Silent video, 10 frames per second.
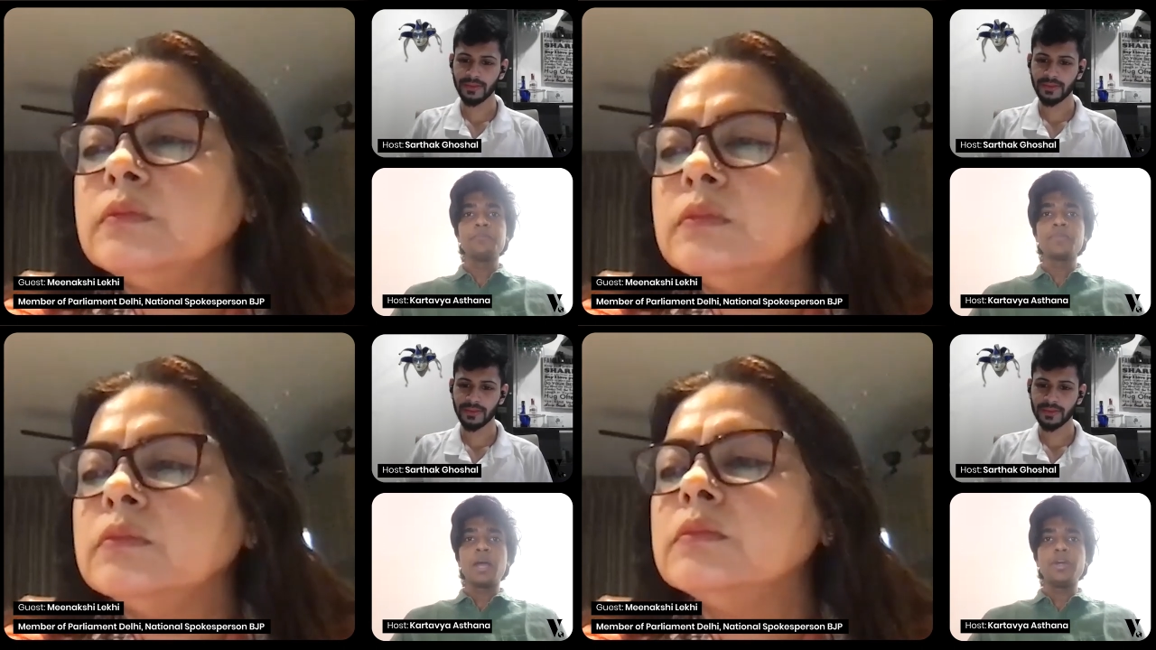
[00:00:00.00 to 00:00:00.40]

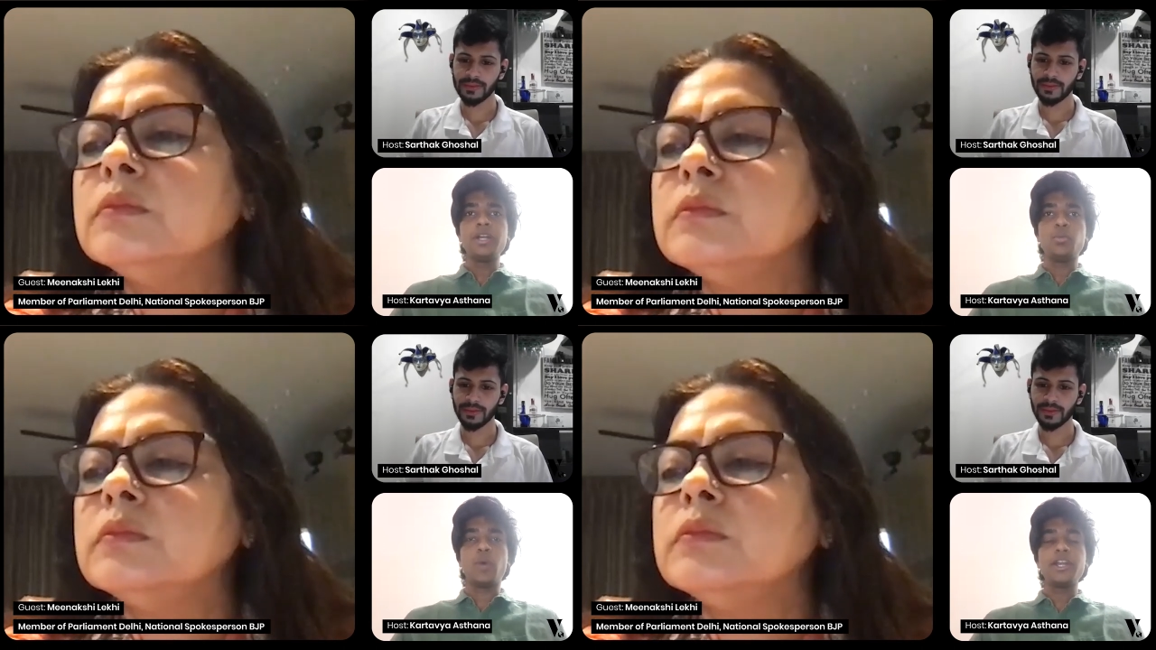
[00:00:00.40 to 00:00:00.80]
Speaker 1: But
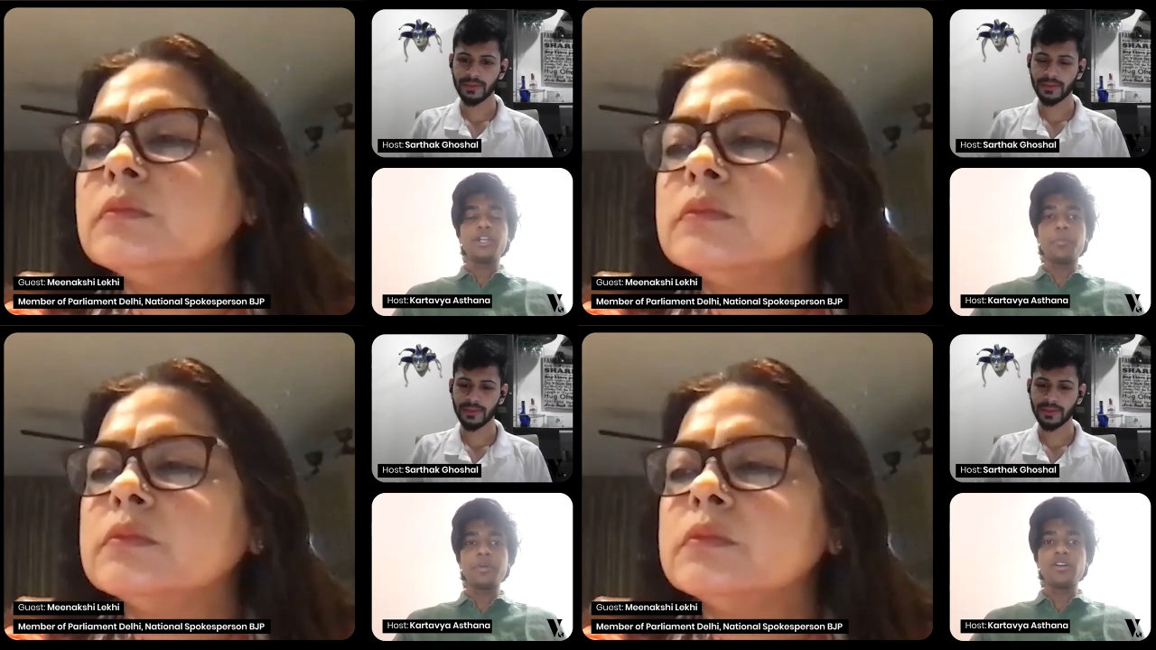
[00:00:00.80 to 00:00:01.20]
one
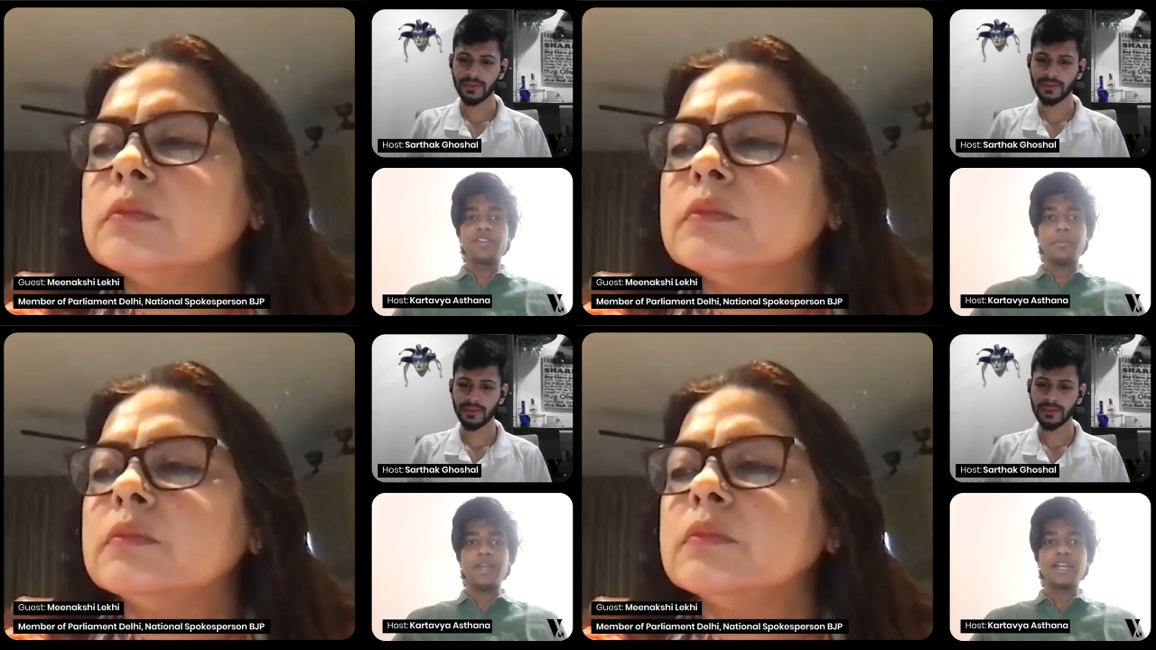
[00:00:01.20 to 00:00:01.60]
topic of
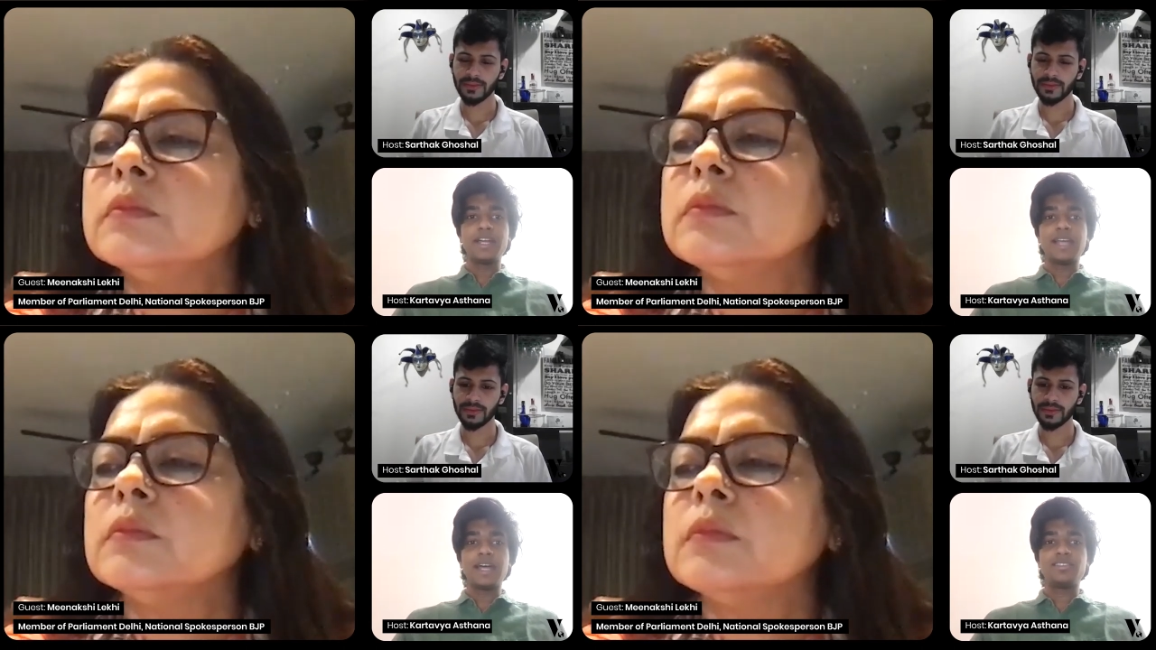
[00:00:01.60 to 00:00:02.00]
debate
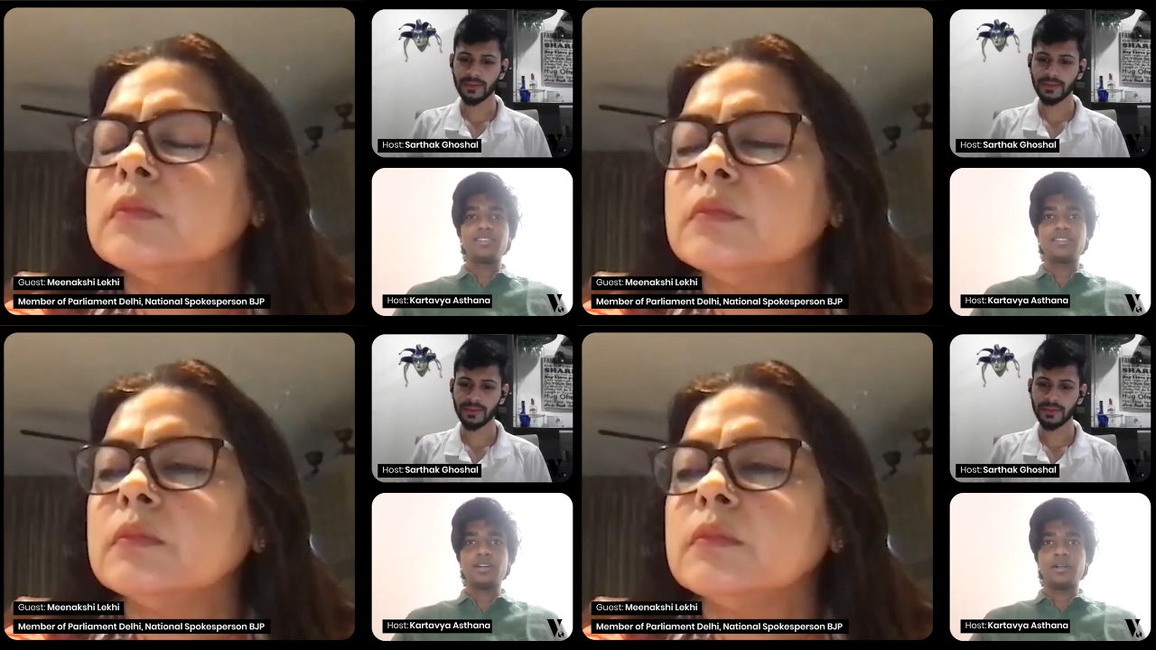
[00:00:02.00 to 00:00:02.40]
that's uh,